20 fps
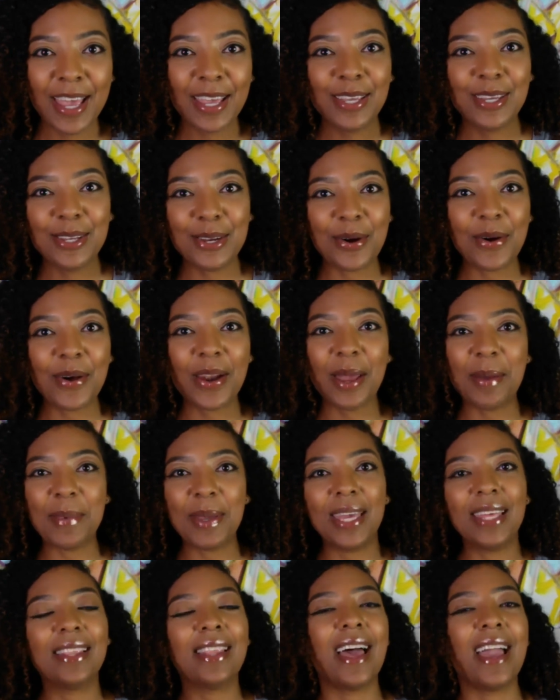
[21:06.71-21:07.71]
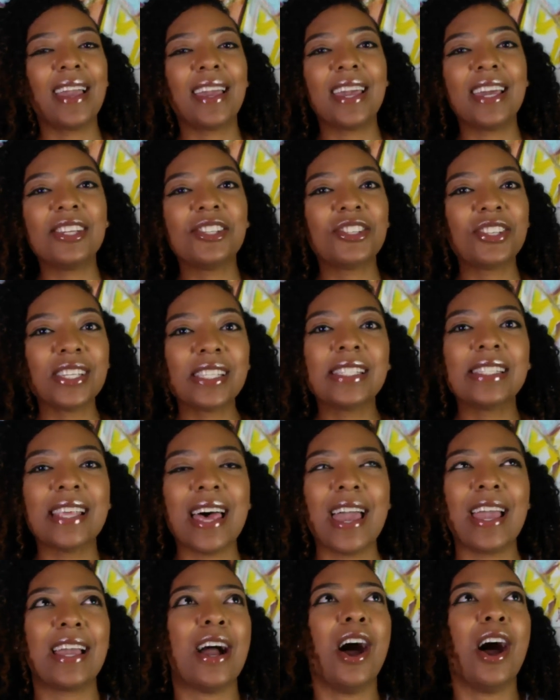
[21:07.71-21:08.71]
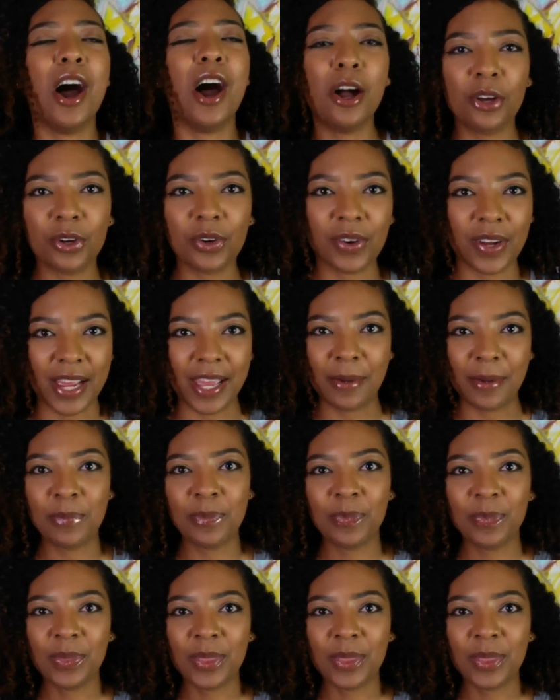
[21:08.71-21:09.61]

You know what I mean? Like it's just like hungry,